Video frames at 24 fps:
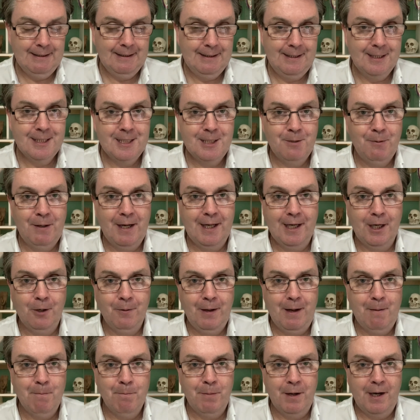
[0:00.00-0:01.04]
This is where I get
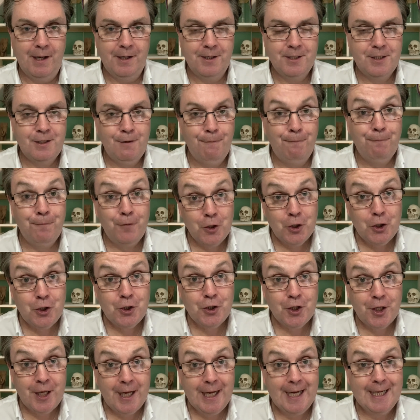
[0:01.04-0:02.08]
quite embarrassed. The
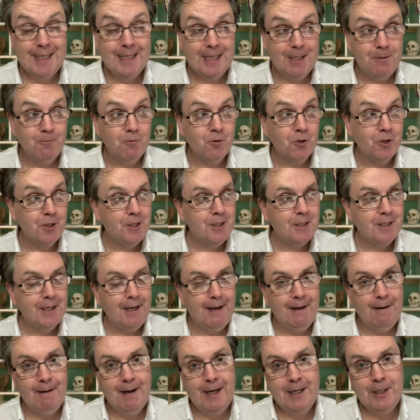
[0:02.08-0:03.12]
first thing I did was
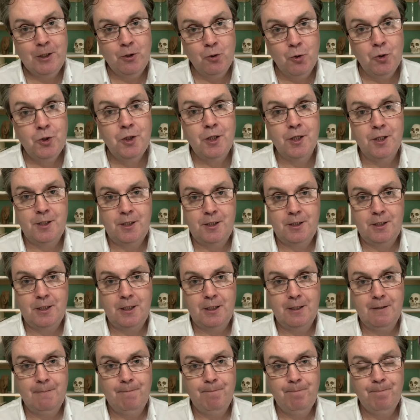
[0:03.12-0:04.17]
I
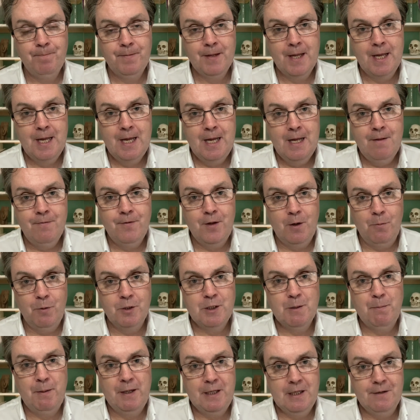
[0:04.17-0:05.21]
noticed there
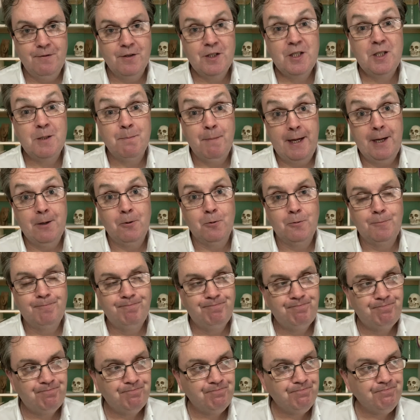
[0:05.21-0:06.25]
was a bit of a smell.
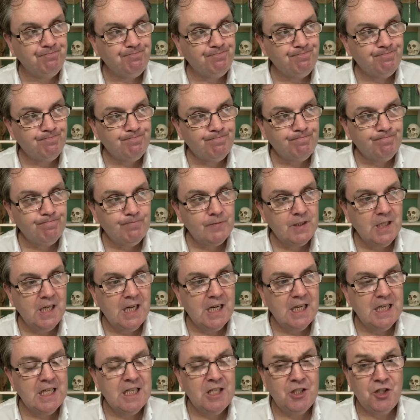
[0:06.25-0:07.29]

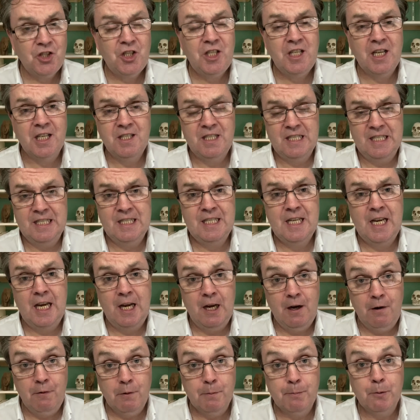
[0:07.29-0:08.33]
She had
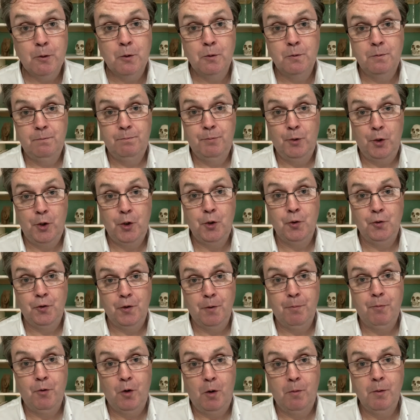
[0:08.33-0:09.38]
terrible body
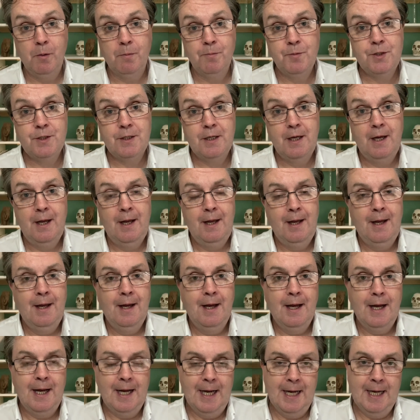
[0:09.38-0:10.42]
odour problems.
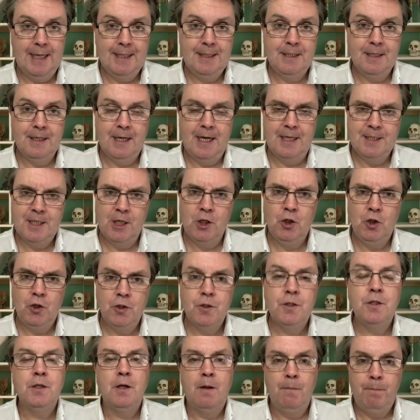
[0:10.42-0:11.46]
And as a
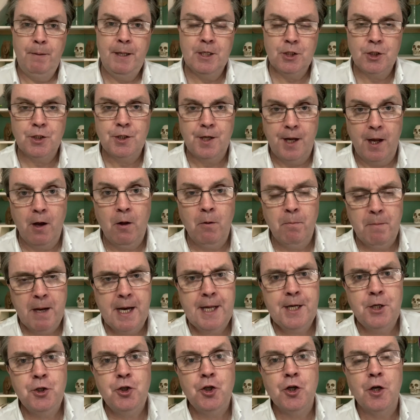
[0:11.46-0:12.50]
good personnel
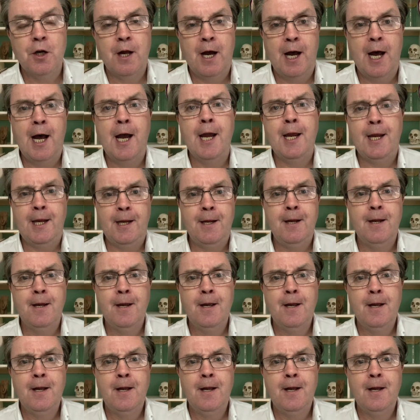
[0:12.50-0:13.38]
manager, I